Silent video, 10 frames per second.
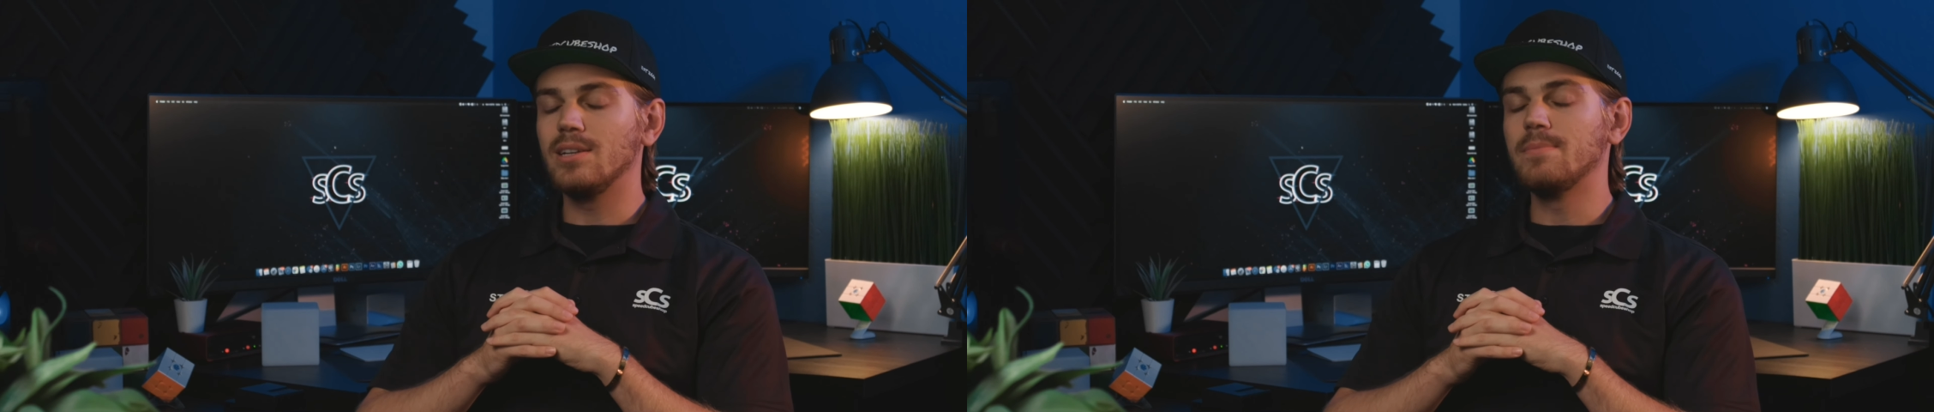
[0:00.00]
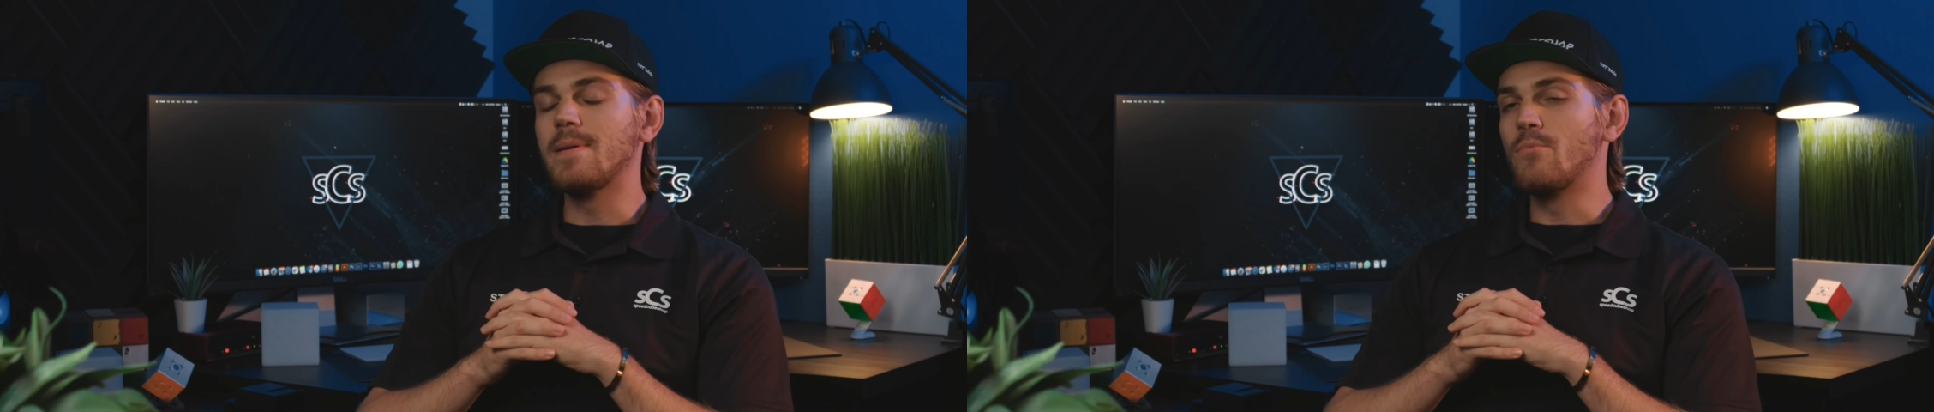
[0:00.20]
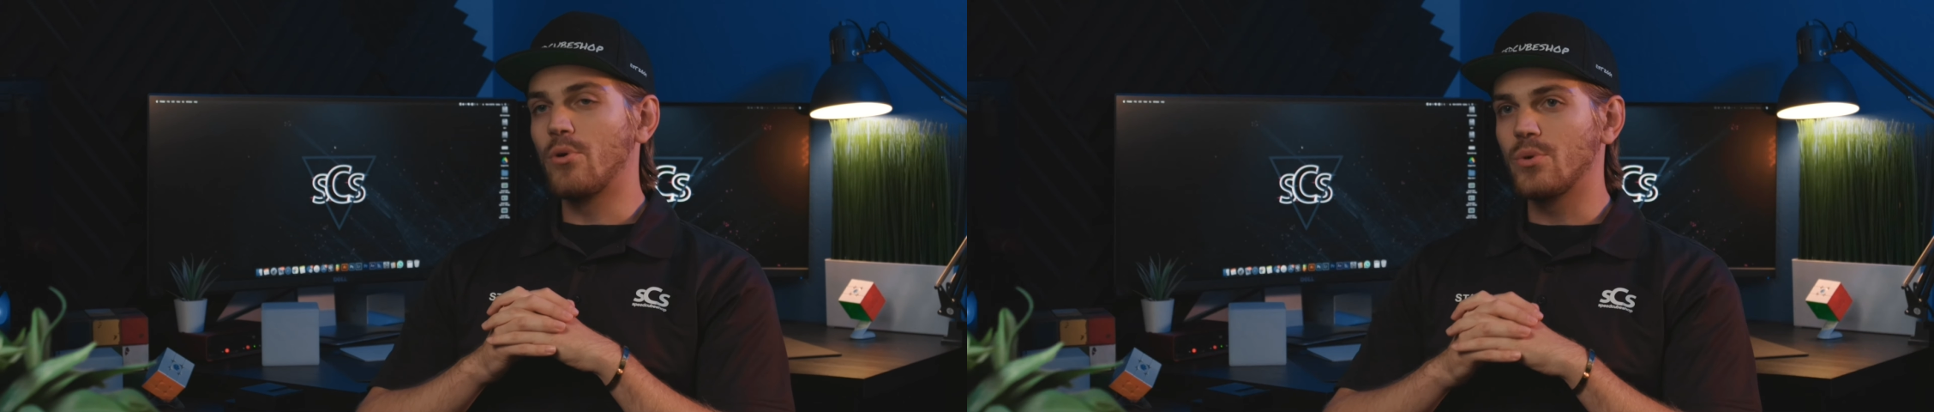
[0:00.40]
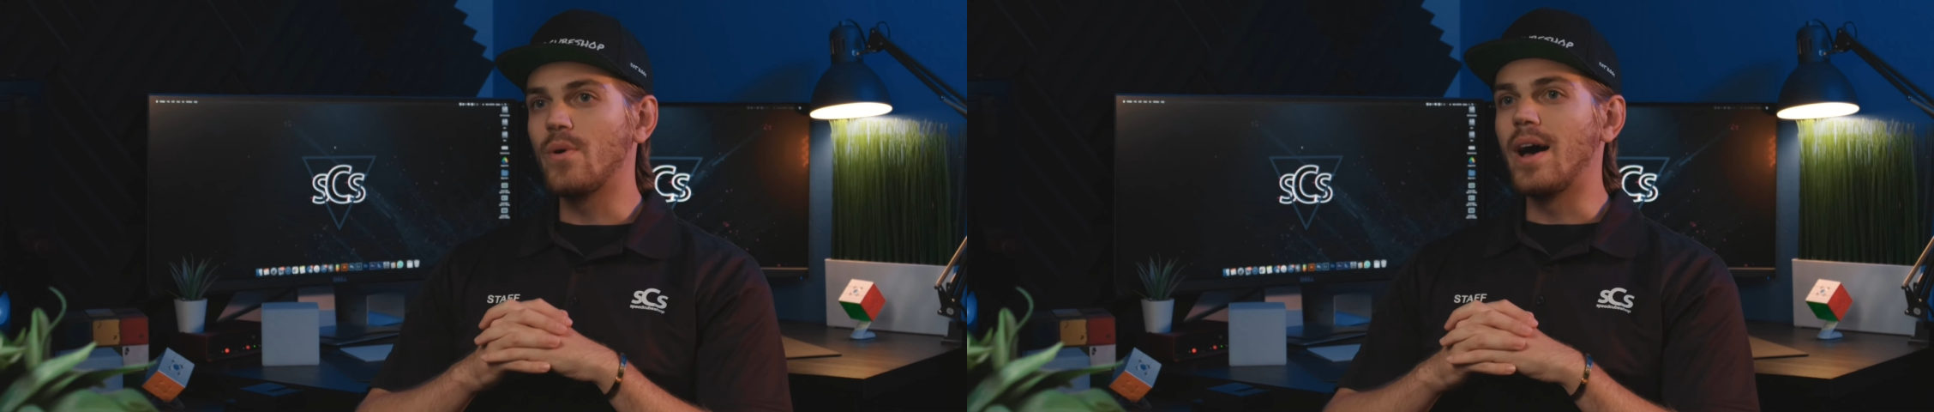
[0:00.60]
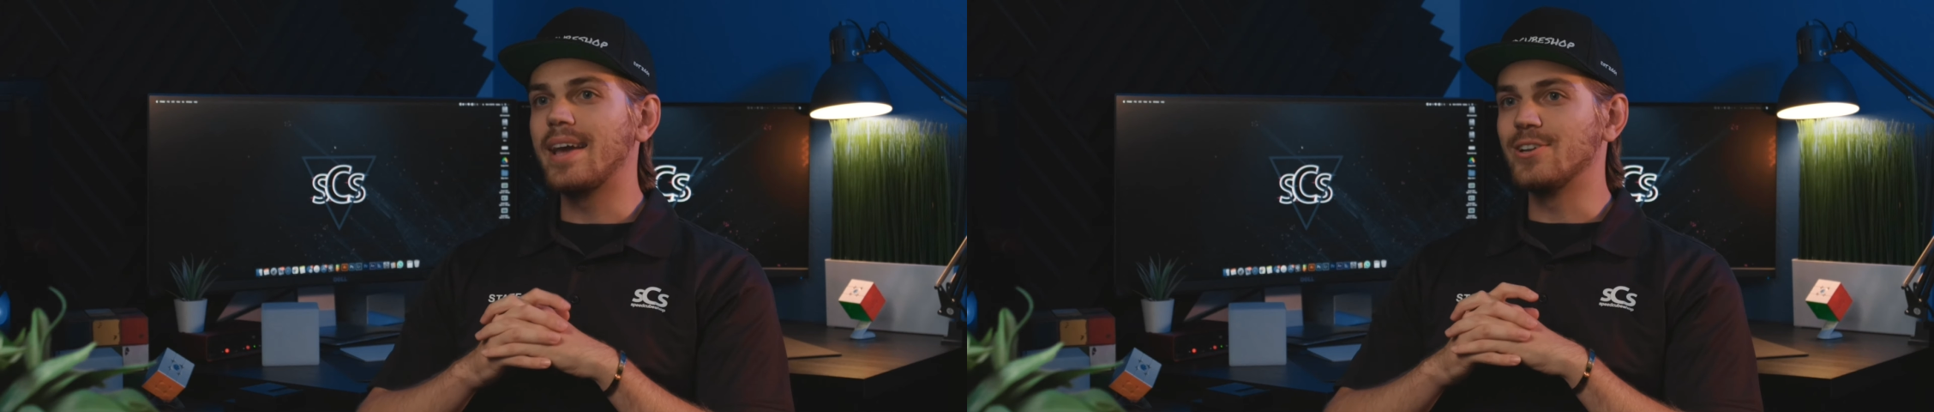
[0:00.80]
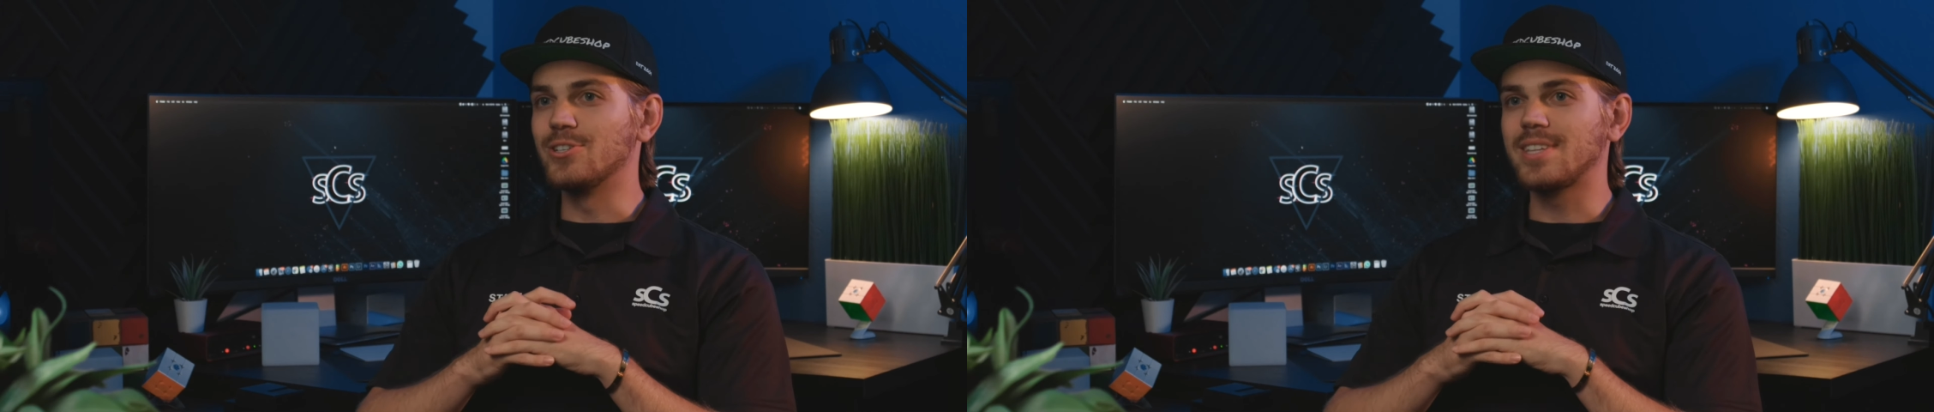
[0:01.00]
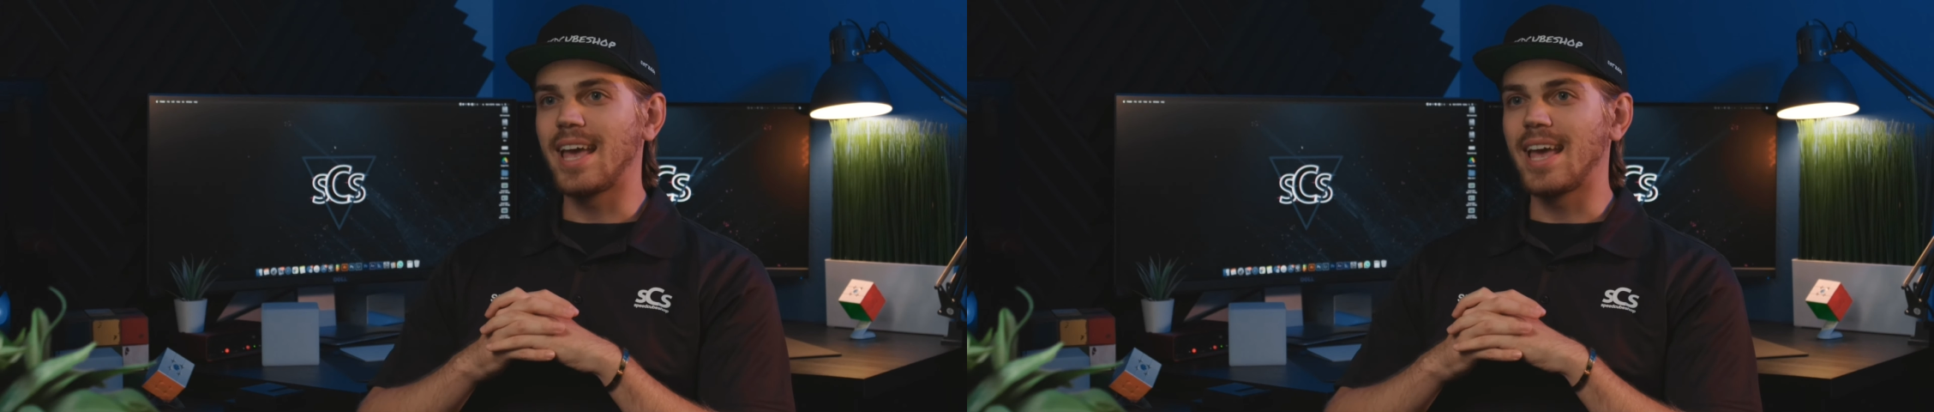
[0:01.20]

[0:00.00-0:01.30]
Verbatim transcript: little bit more than what I could just